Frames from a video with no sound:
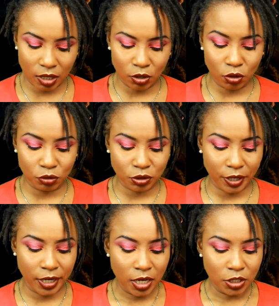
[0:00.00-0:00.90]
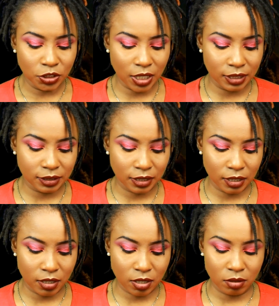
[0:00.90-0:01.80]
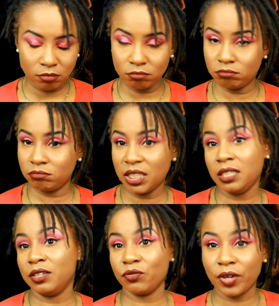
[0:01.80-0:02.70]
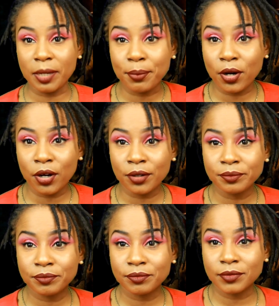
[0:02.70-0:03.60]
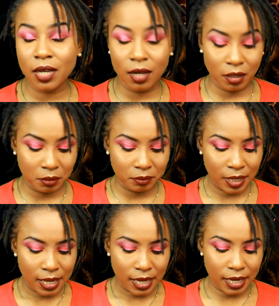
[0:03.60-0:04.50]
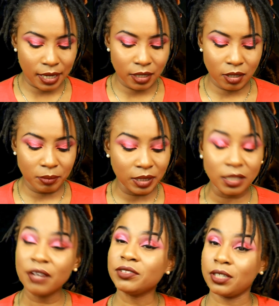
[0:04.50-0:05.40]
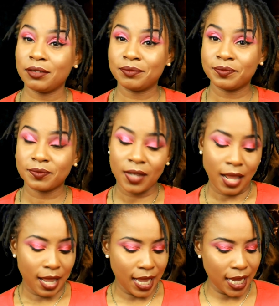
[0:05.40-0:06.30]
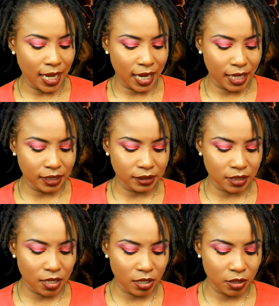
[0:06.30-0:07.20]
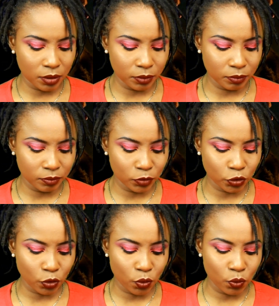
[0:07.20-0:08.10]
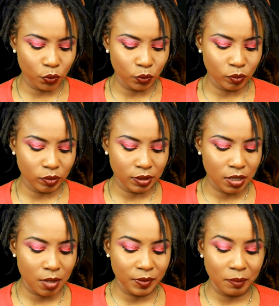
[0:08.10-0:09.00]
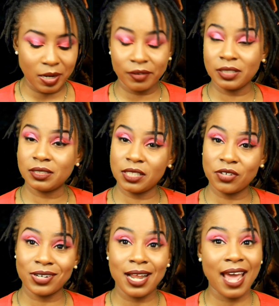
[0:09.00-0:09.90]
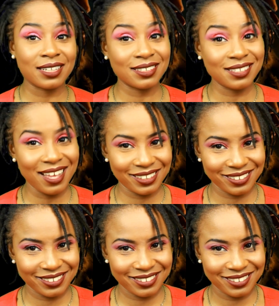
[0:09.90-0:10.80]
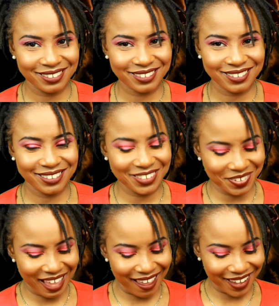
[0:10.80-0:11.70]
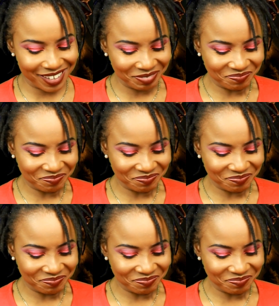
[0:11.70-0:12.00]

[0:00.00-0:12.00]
and oh, no, no, sorry. John said um, he didn't rape her um, and um, he loved her and um, so um, they married in secret and had a son Okay.